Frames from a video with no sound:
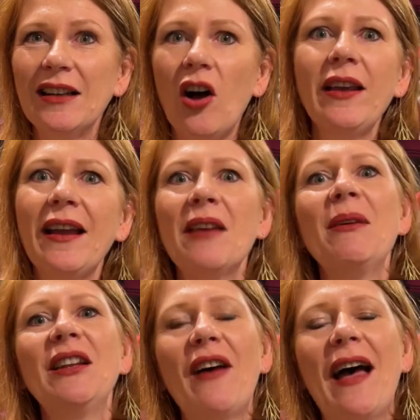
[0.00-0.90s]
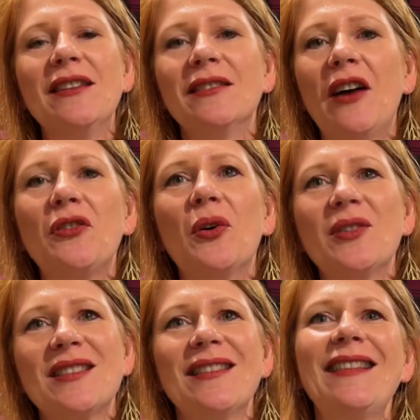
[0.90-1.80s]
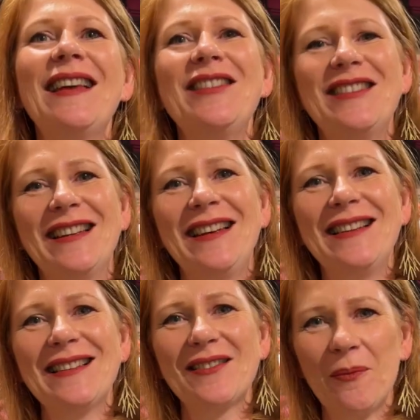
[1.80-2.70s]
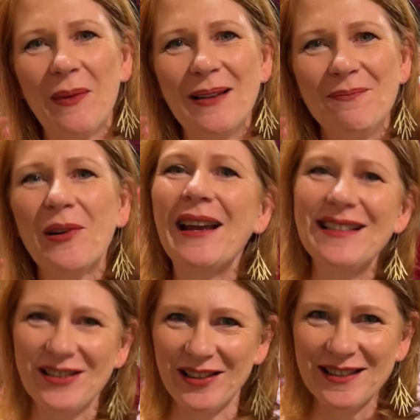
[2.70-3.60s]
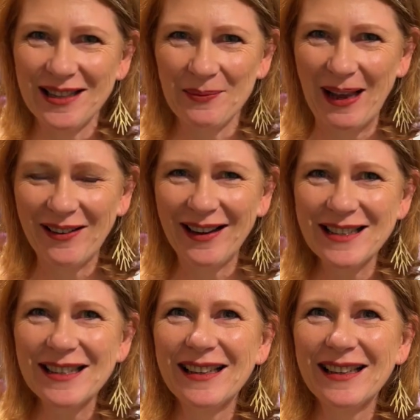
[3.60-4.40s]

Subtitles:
Oh yeah, Camilla Vad, of course. Thank you, Janine. It's got my brain's trust in the background.